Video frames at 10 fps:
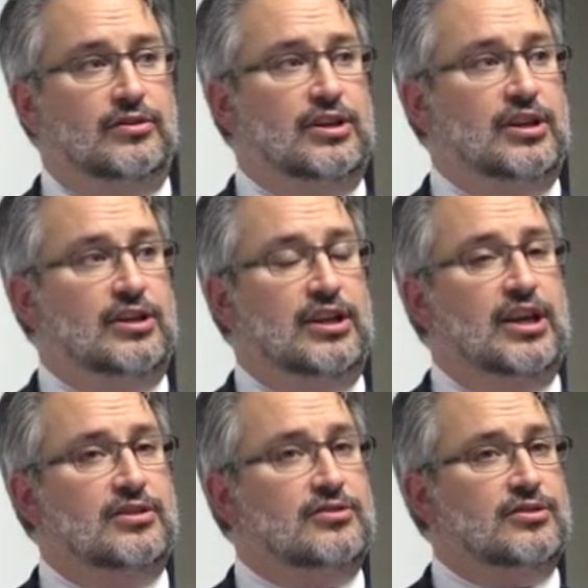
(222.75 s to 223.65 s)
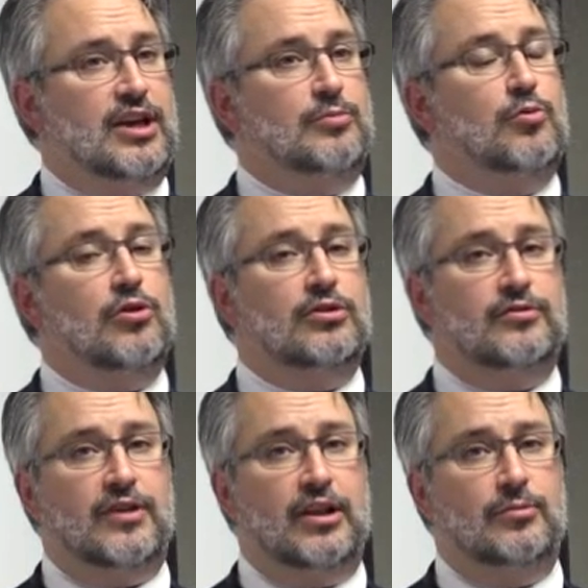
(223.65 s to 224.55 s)
Kidney cancer has had more
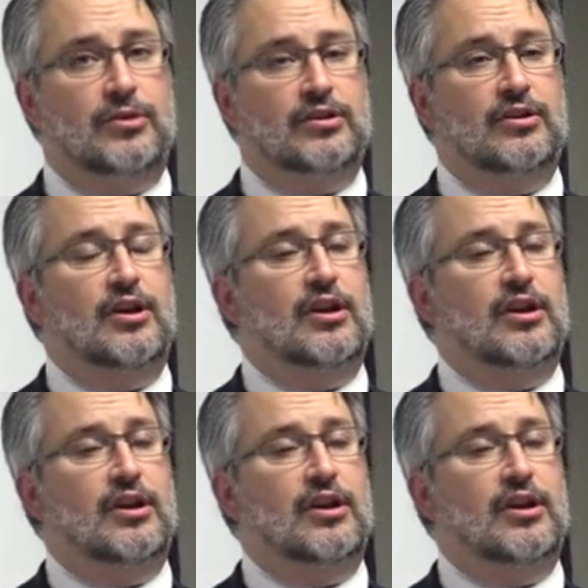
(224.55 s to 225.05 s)
development